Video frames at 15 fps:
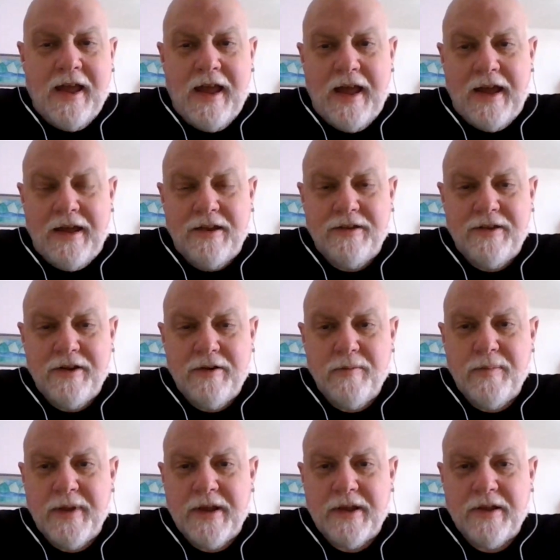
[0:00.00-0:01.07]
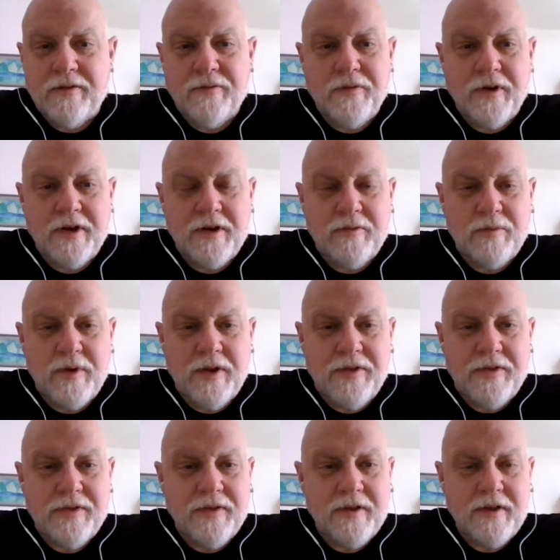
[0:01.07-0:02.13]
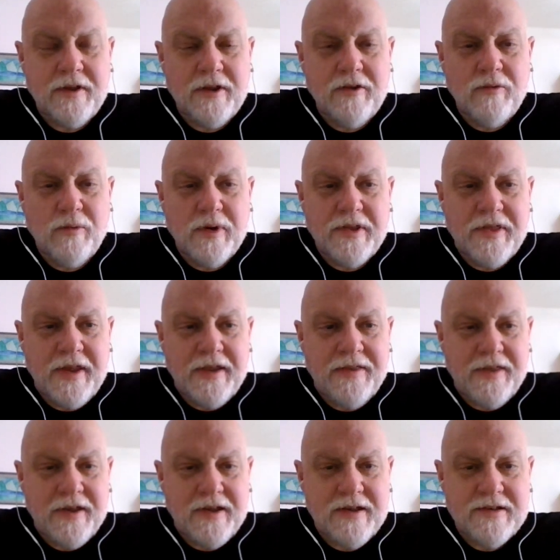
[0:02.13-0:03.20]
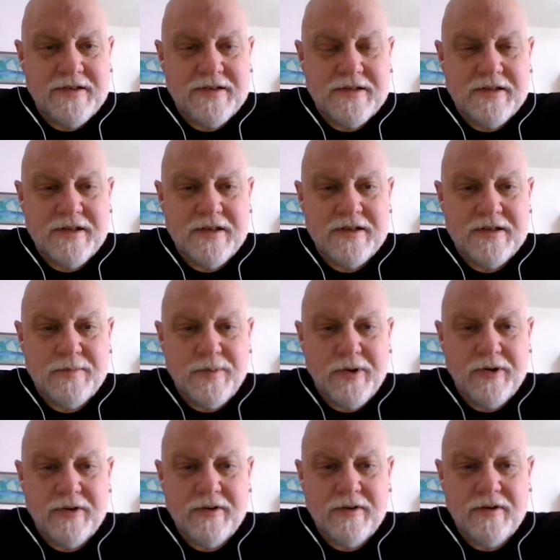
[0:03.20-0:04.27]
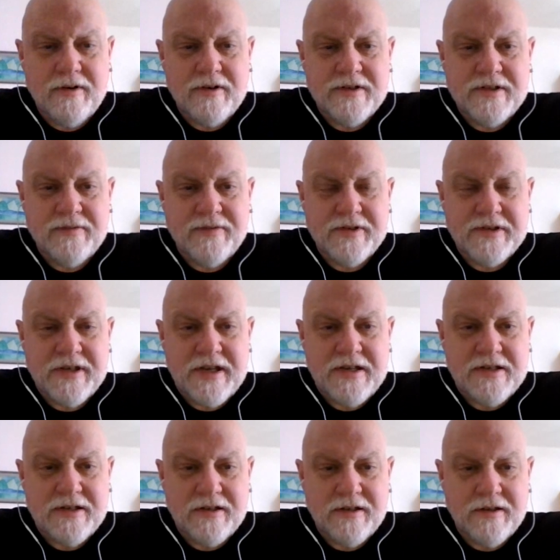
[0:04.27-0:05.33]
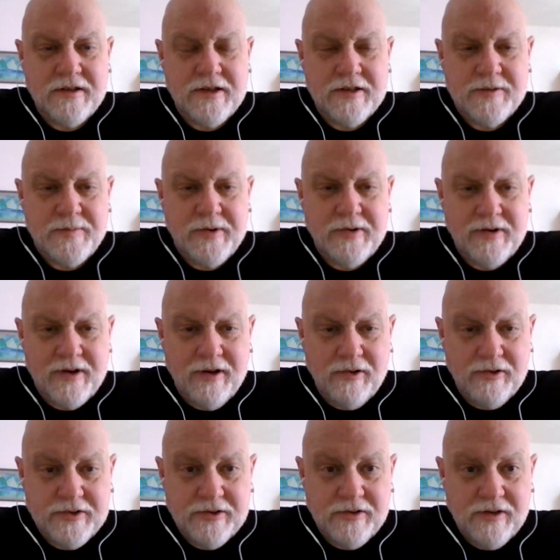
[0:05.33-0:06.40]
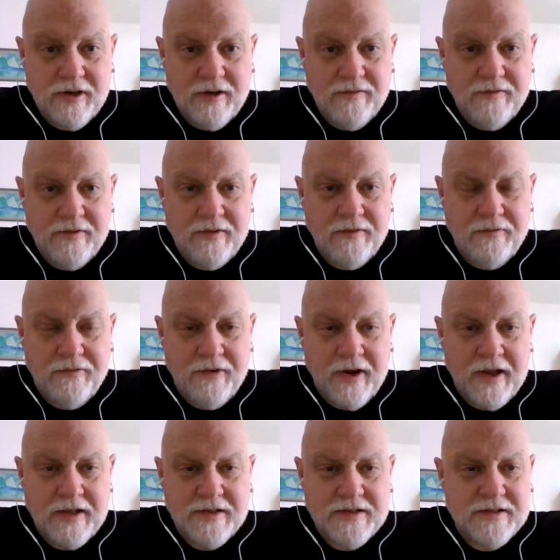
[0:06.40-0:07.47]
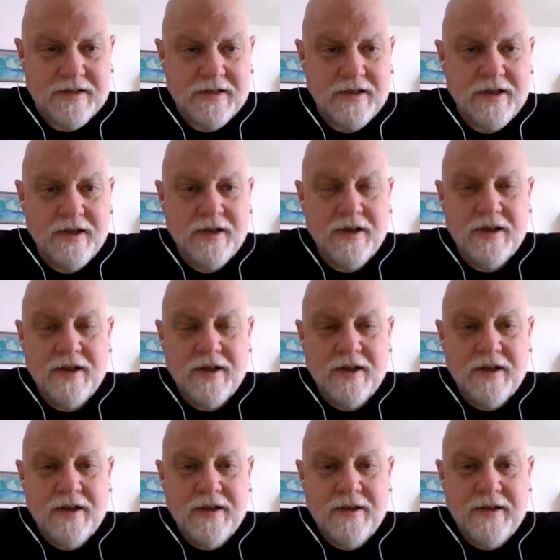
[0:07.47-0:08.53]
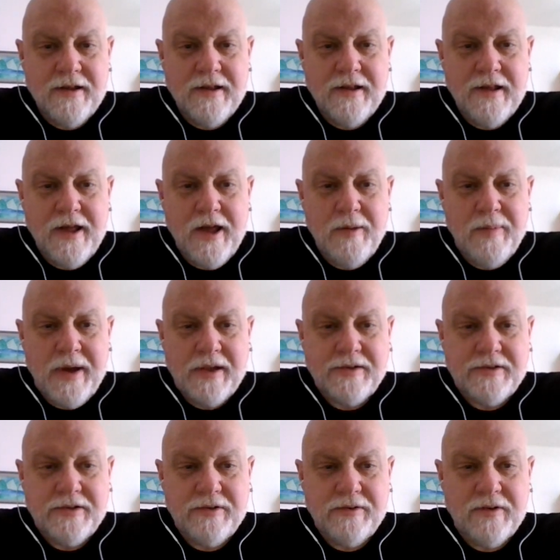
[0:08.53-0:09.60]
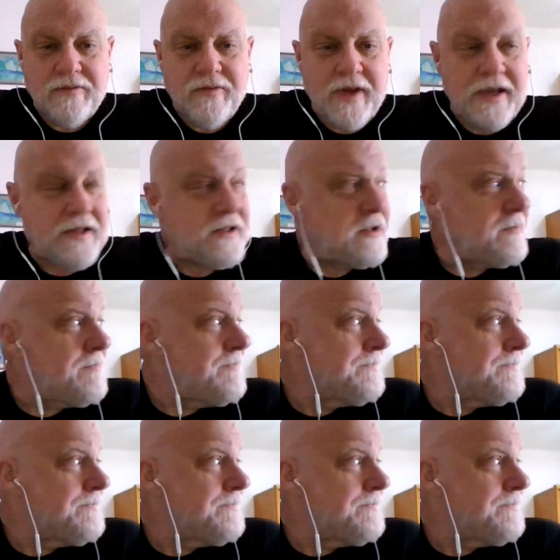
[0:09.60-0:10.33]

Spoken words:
and they're being confronted with what they think is the superior civilization, the superior culture of France, about to invade them.